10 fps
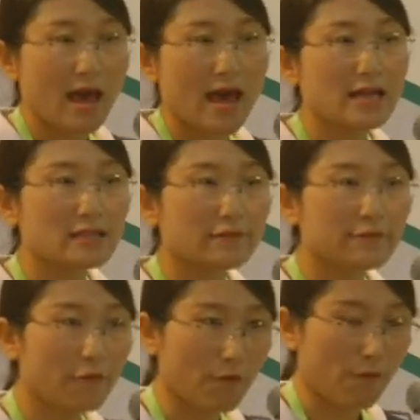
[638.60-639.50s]
Annex
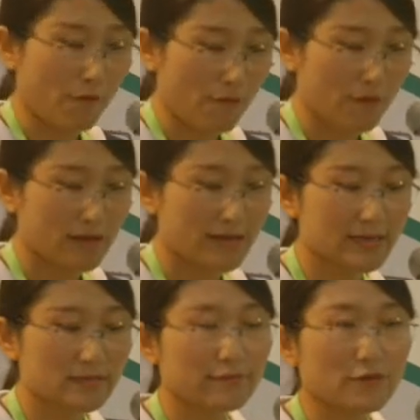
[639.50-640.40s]
4
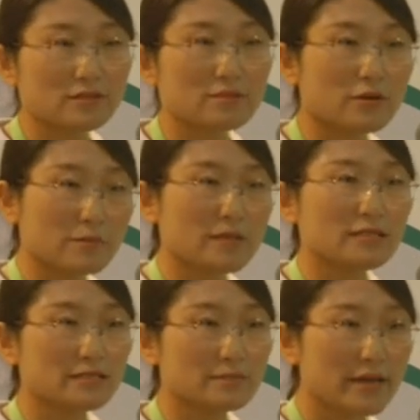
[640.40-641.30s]
is for the
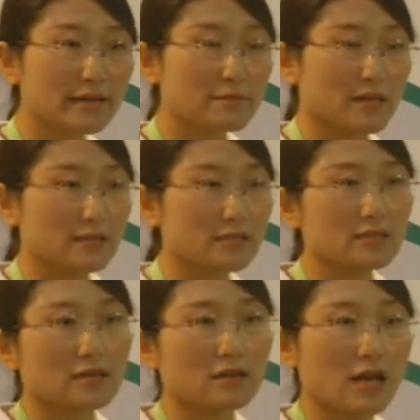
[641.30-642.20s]
permitted pigment
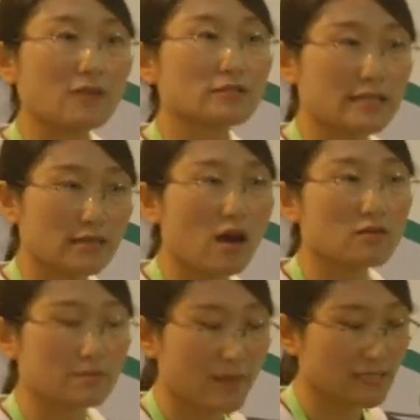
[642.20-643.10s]
allowed in
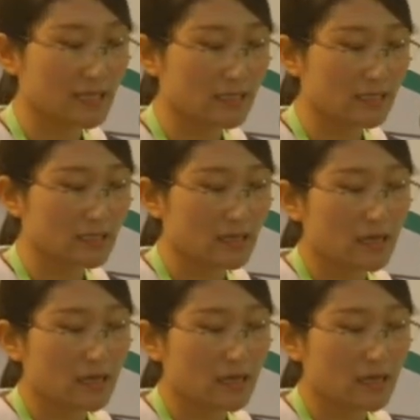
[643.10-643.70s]
cosmetics.